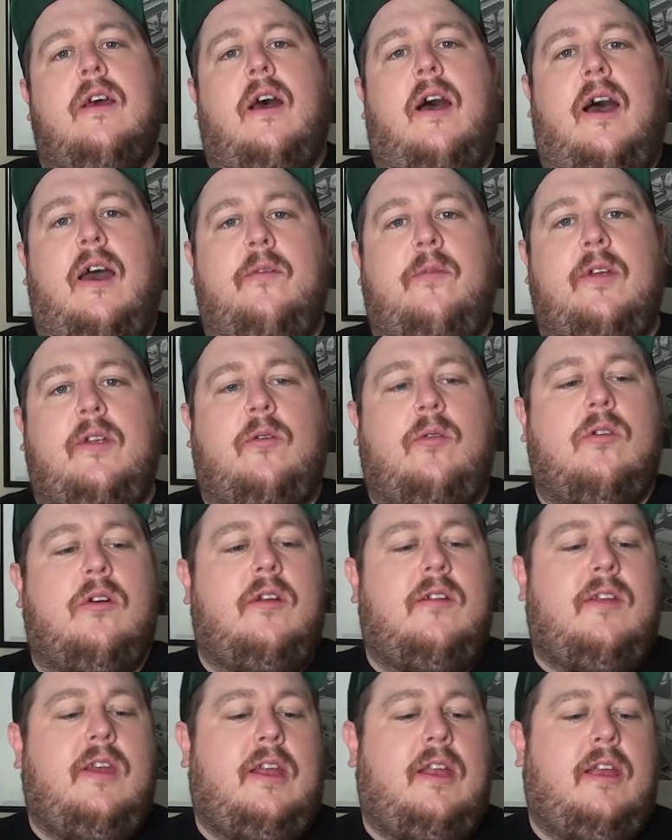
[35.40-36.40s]
I've been
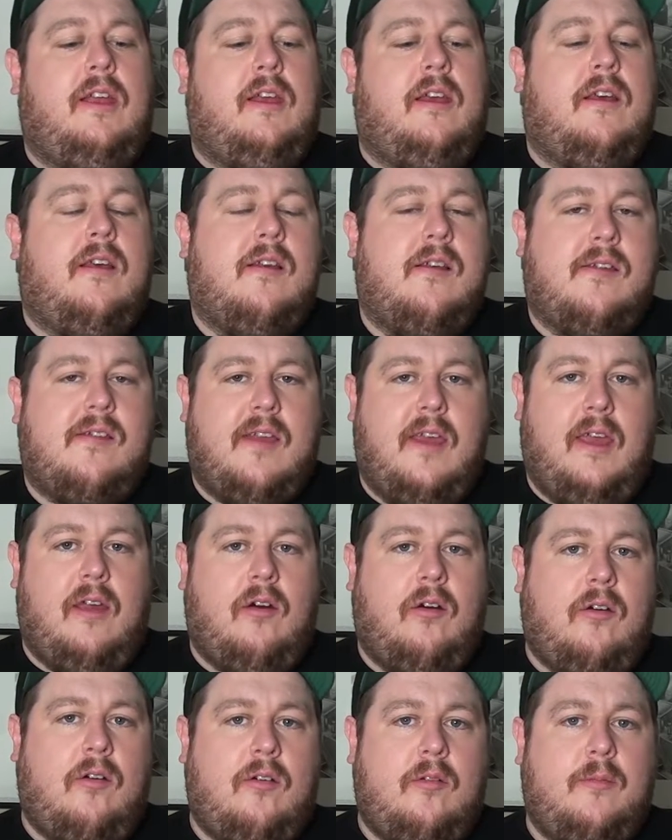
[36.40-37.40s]
quarantining, staying
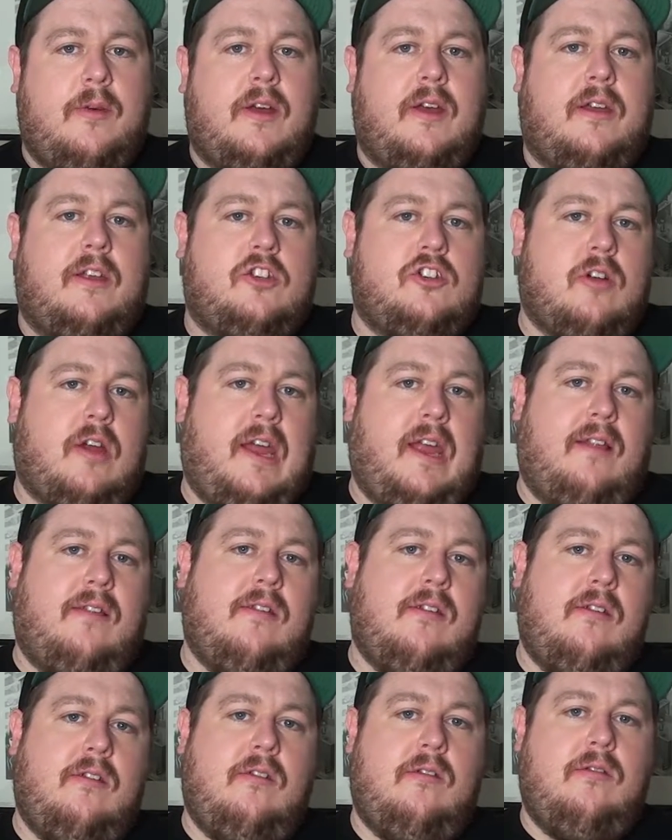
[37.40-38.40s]
home, trying
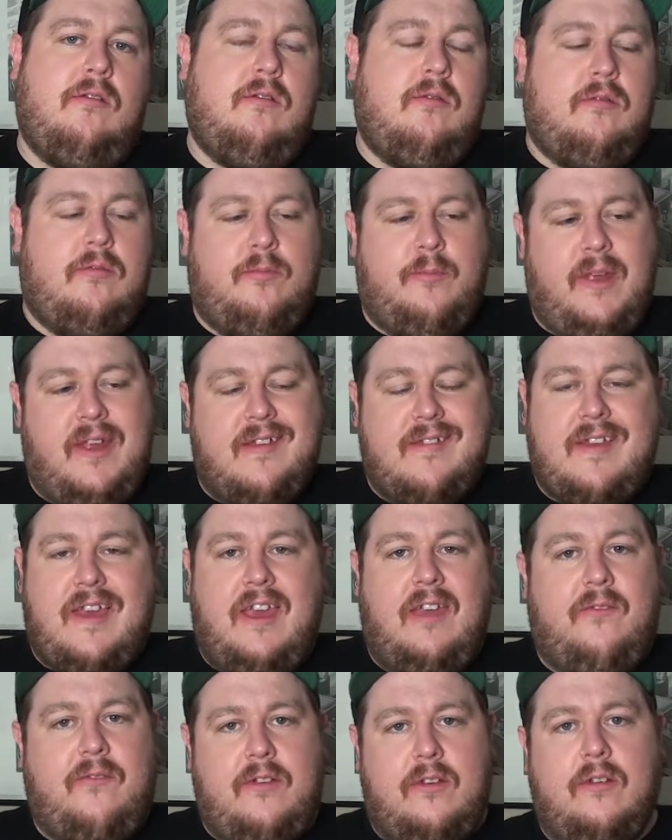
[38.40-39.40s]
to be
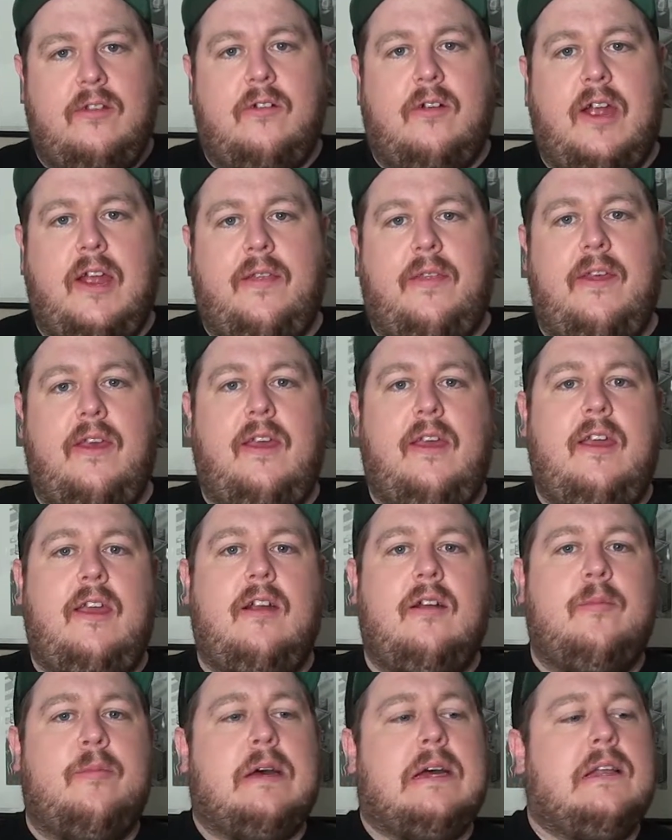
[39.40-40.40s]
safe and do the right thing
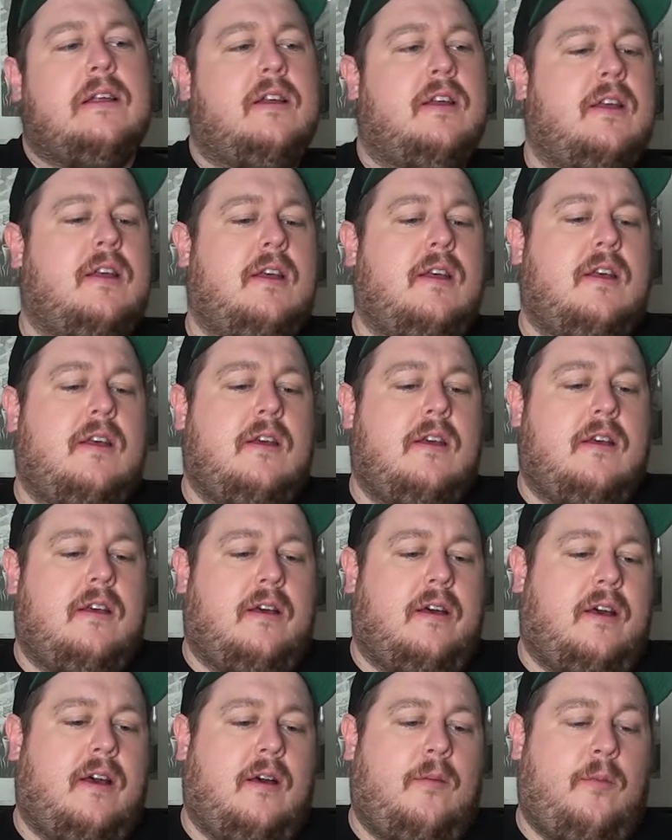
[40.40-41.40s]
here. But
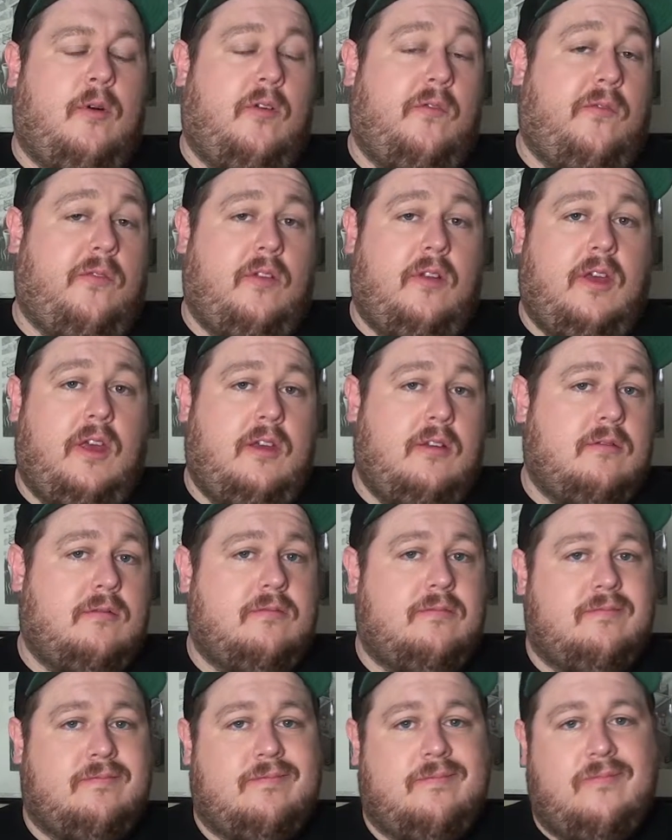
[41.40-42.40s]
hopefully,
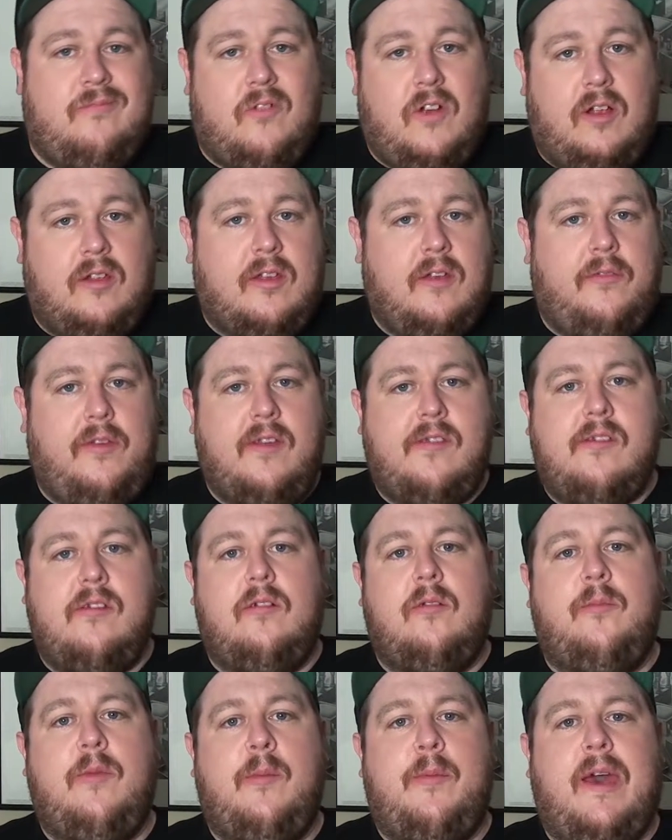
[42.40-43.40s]
relatively
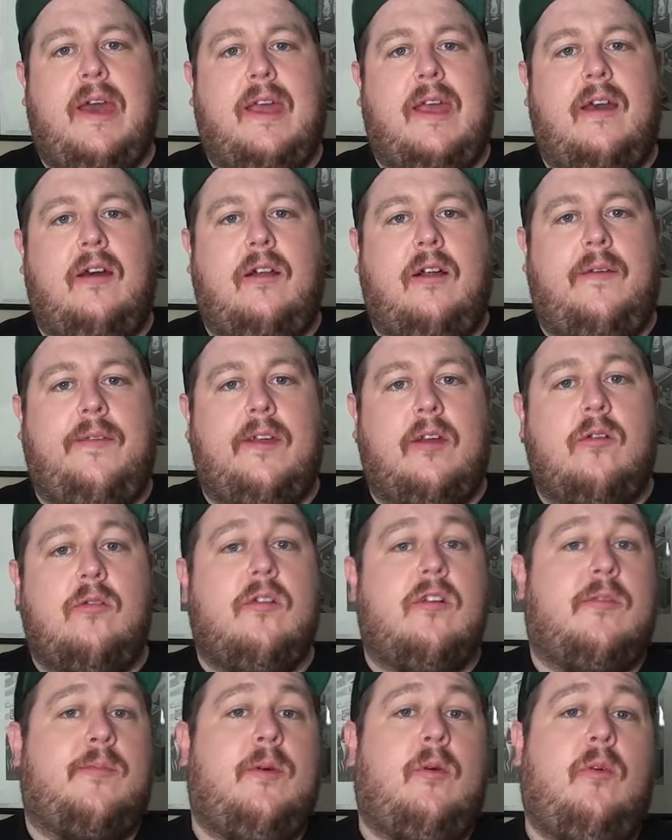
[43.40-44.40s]
soon, we'll be back out on the
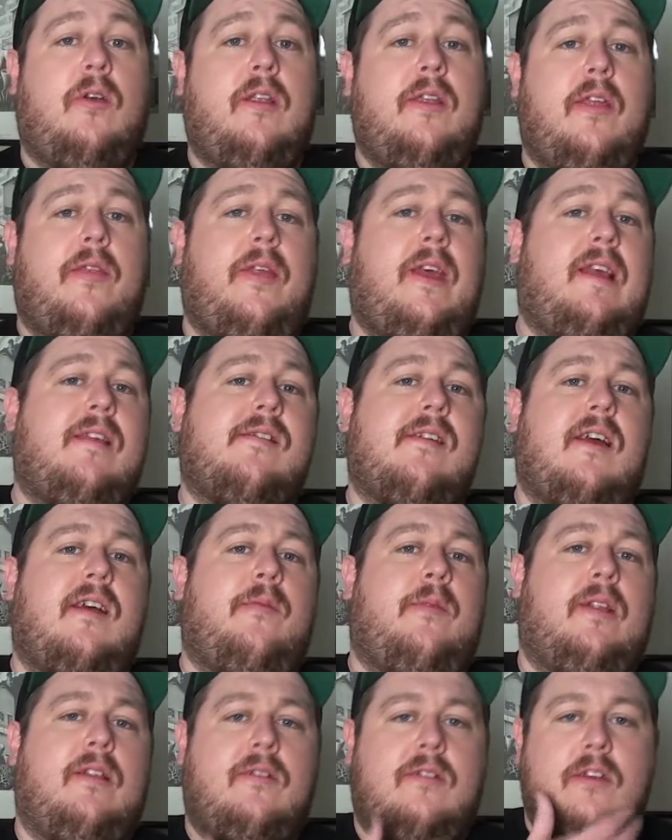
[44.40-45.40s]
course. But one of the things that
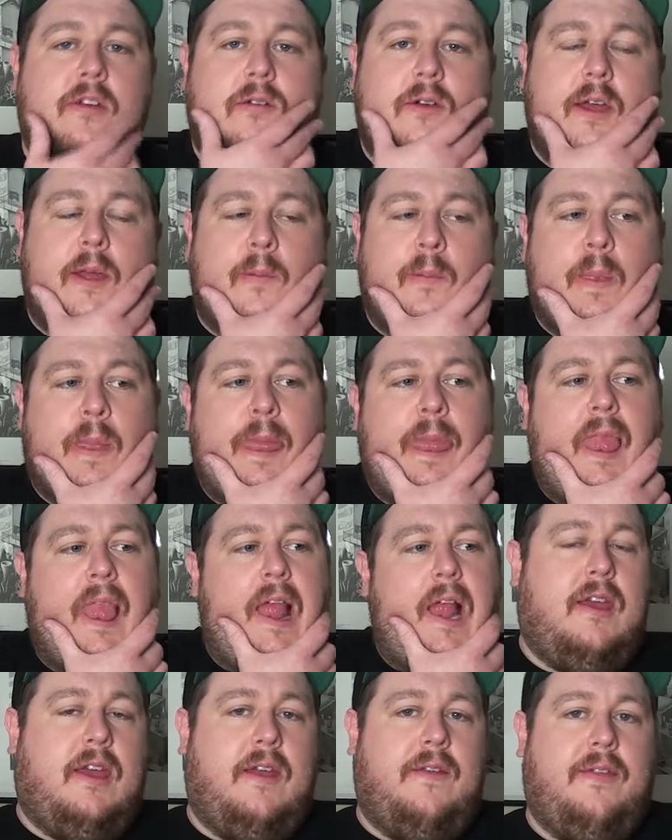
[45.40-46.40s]
I've been doing
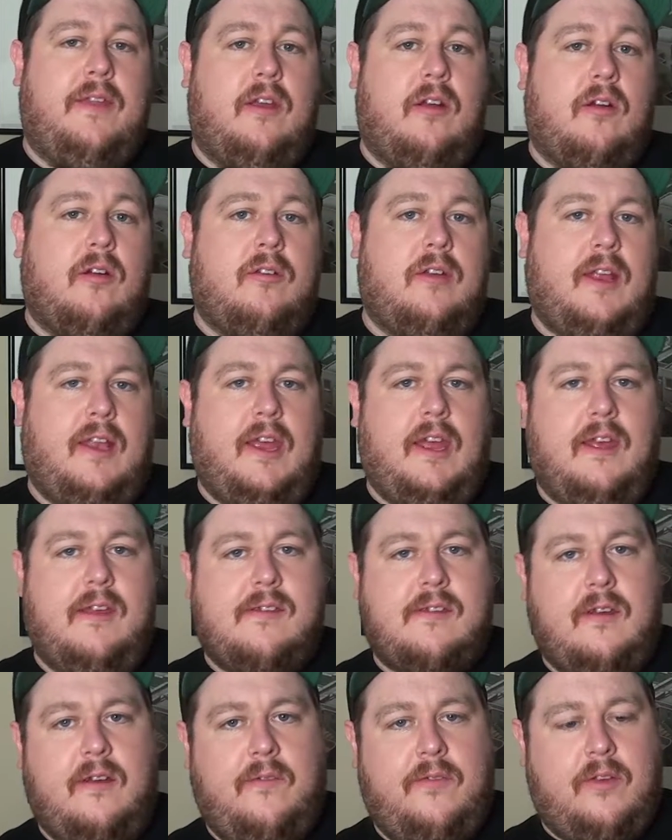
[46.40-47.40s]
in the early
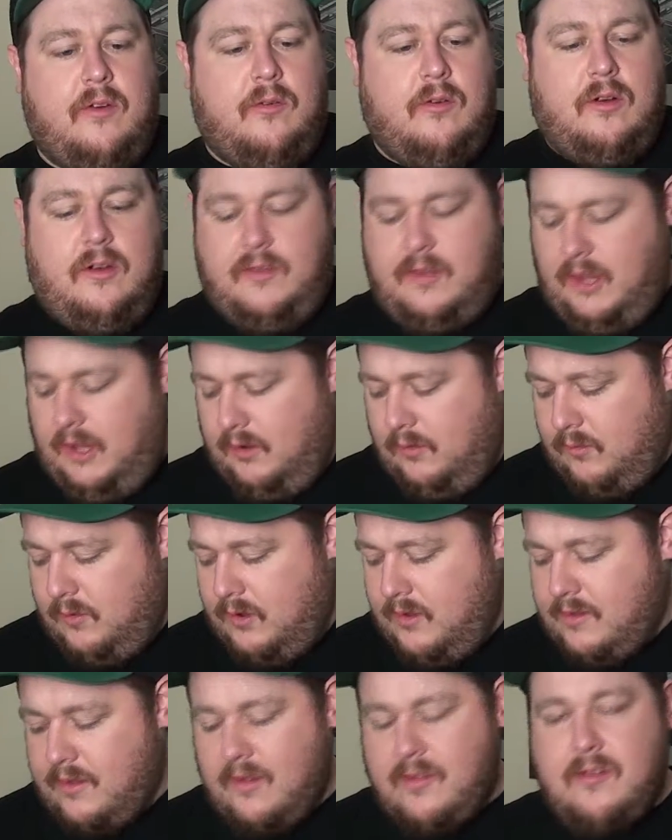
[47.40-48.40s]
days of the quarantine
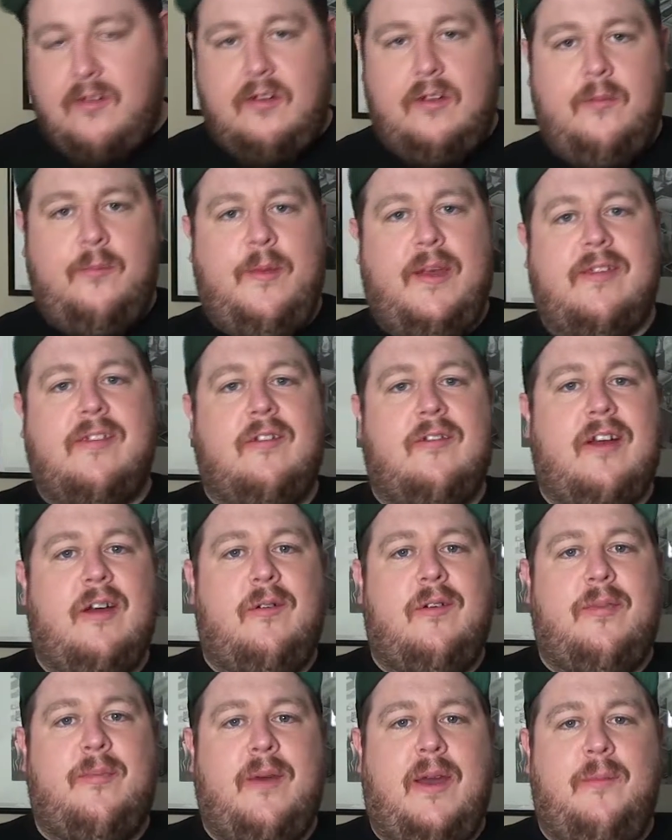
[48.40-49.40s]
was I started messing
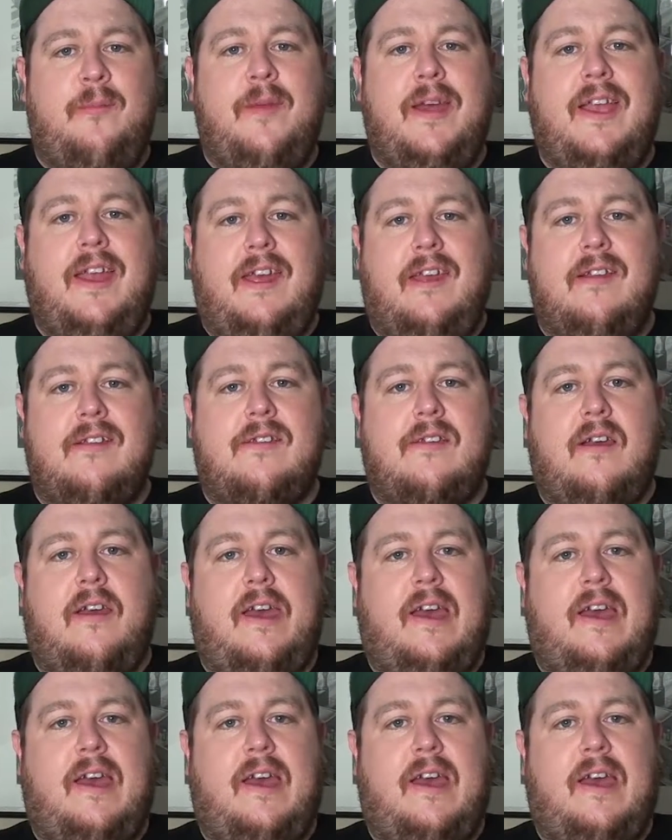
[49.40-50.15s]
around with my minis.